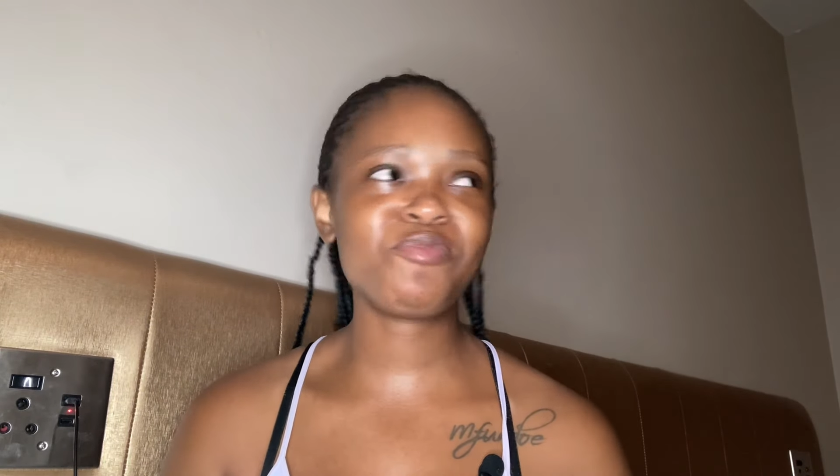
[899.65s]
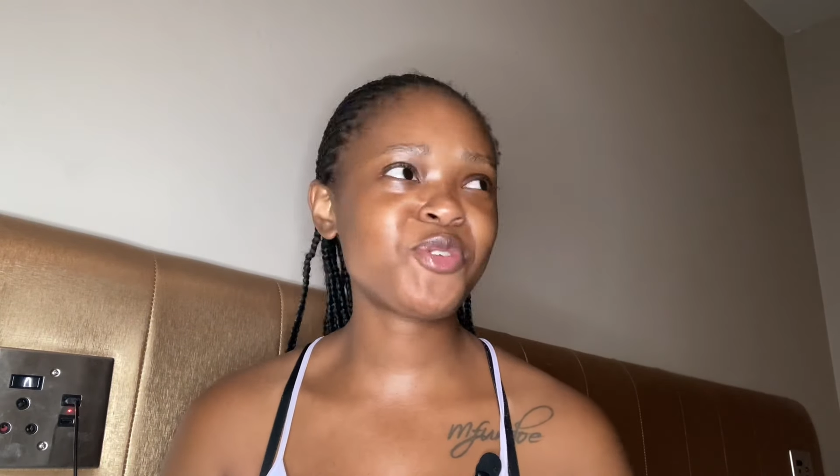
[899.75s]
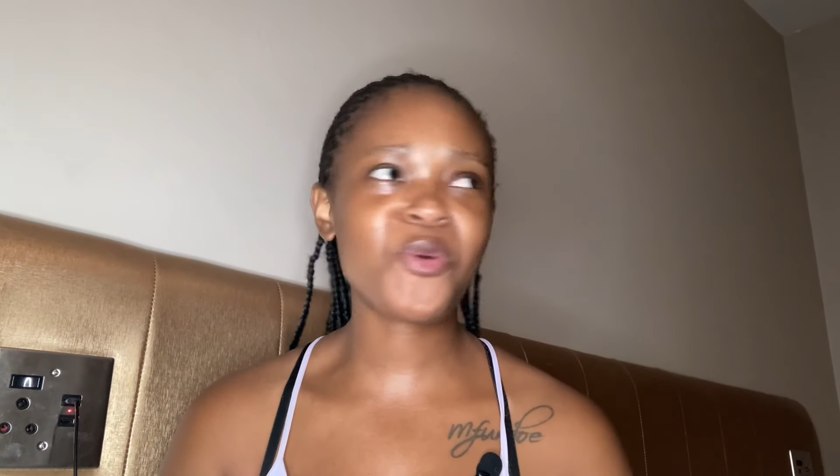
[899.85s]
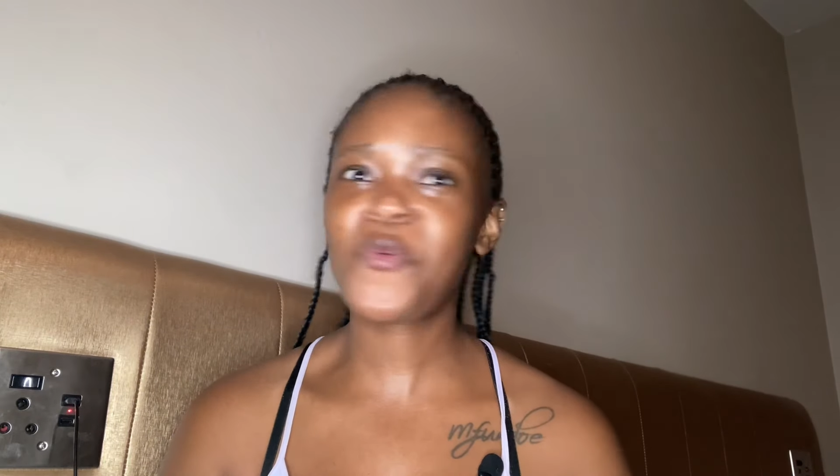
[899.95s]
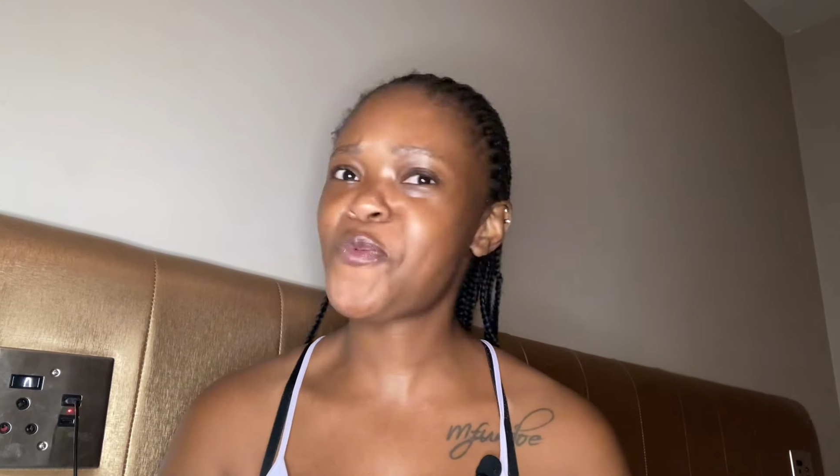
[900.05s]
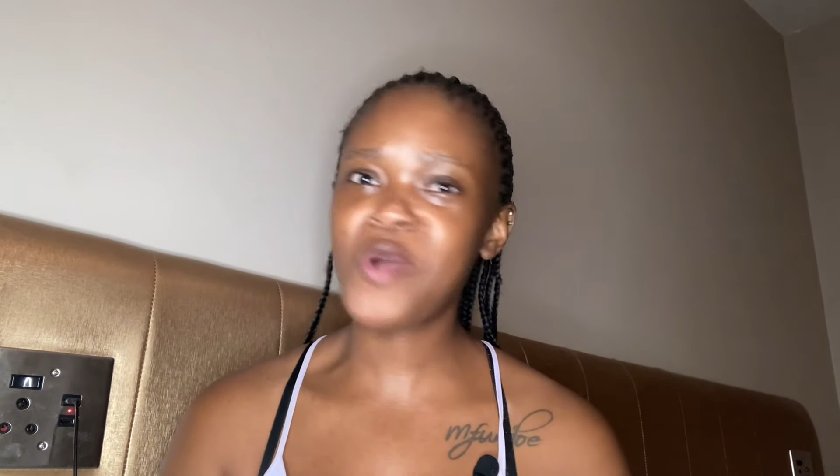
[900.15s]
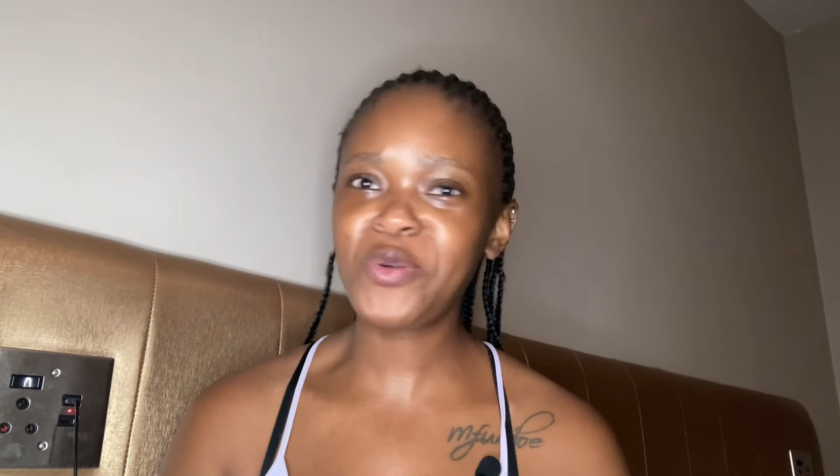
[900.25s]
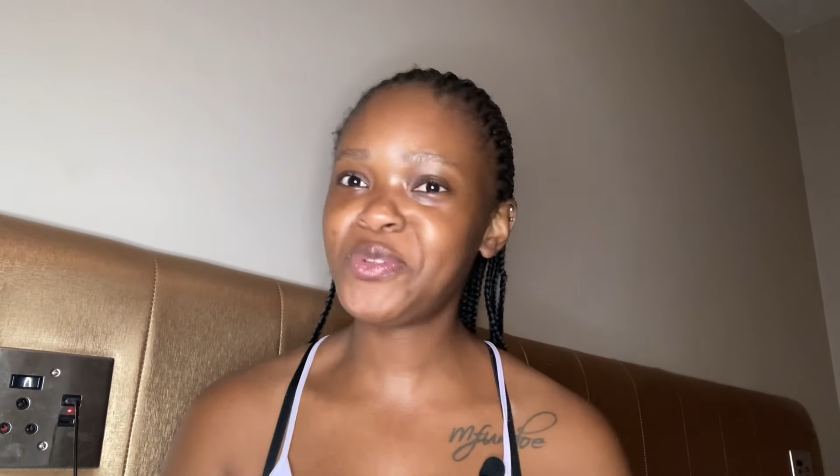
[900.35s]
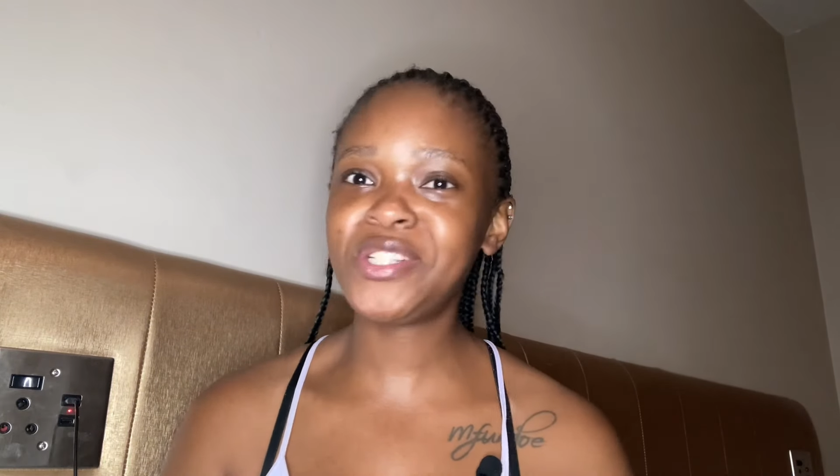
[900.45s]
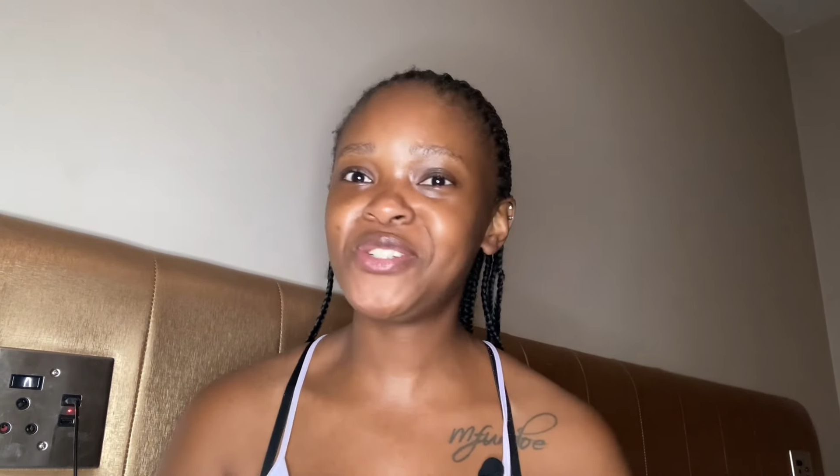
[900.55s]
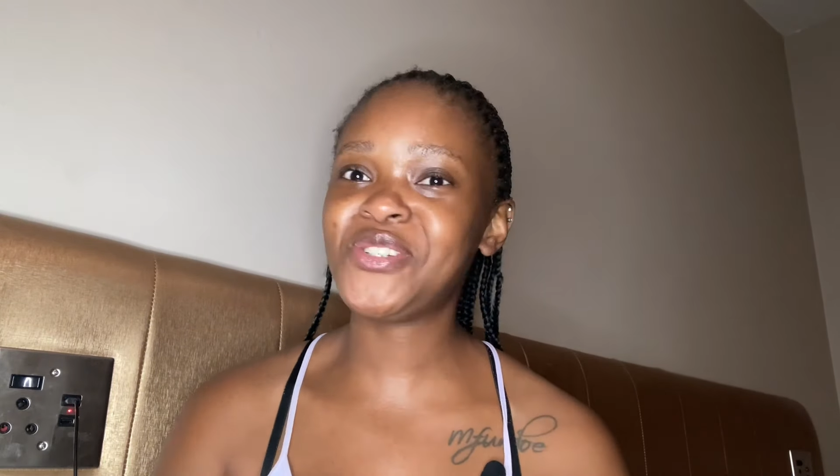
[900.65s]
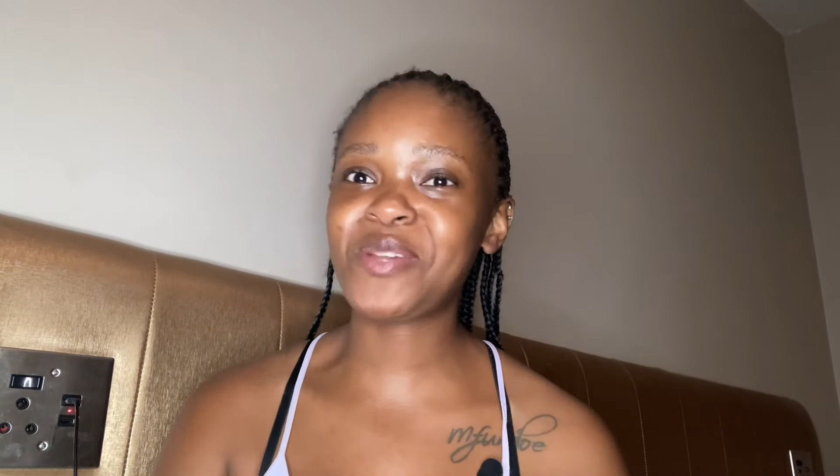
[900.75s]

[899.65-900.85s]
So why wouldn't you